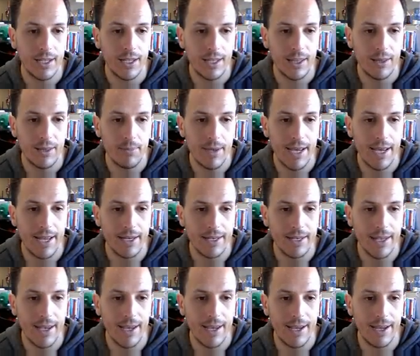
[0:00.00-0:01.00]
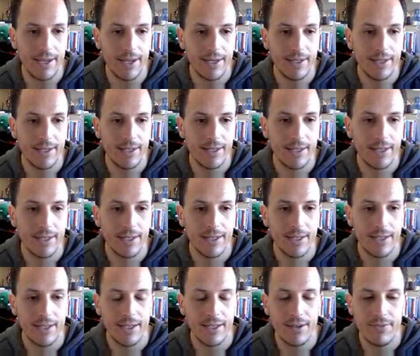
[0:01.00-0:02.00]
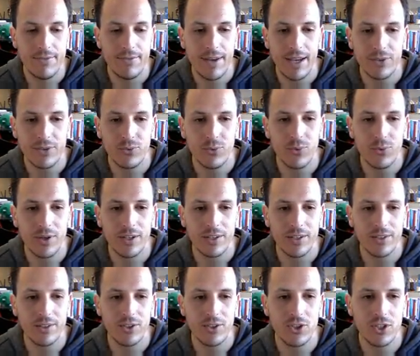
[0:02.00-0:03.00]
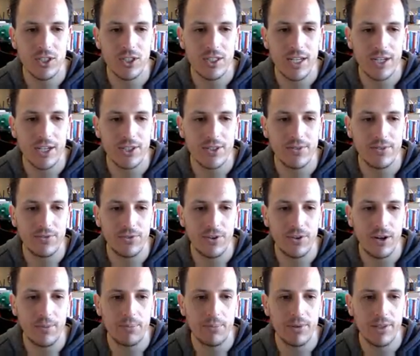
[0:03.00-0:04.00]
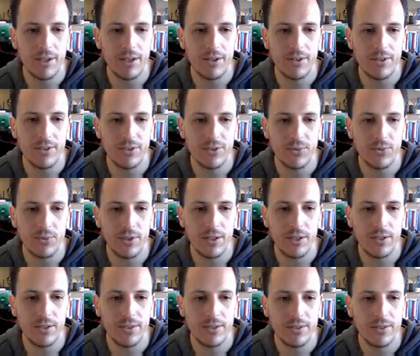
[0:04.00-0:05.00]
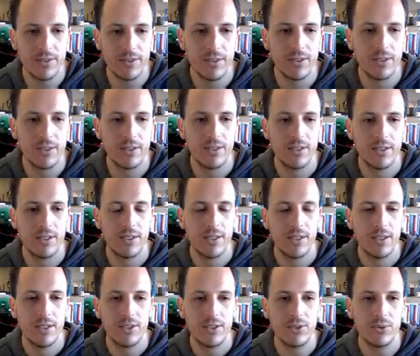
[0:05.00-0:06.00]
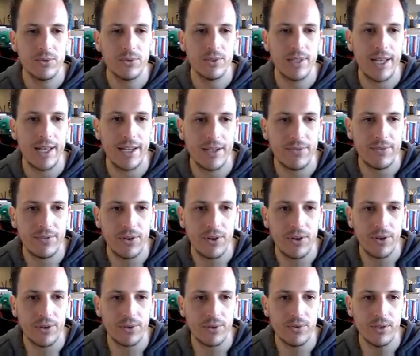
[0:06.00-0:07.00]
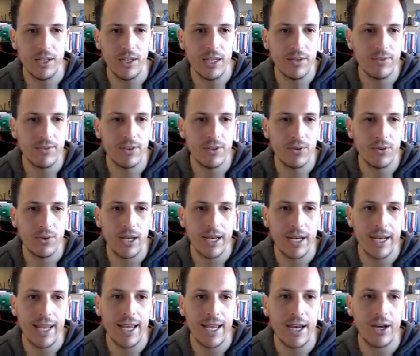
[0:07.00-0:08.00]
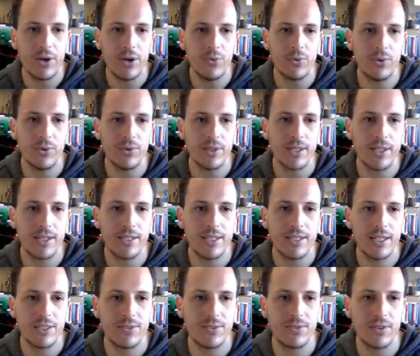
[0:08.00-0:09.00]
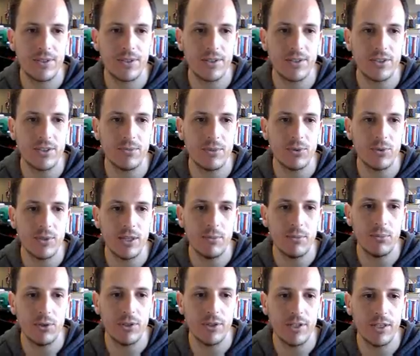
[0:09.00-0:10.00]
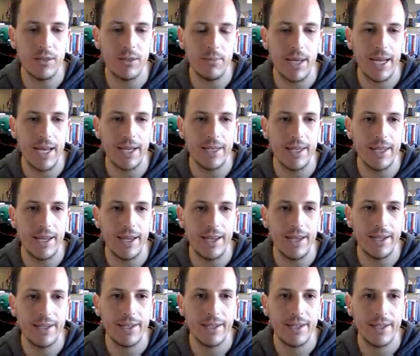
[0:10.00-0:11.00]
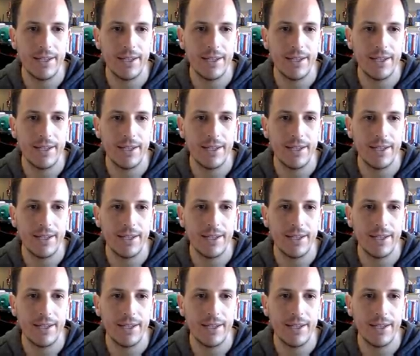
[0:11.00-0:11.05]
and the bad guy. And in fact, we want collision detection for our player as well. So we'll add it for all three, even though right now we're only going to test for a collision between the bullet and the bad guy.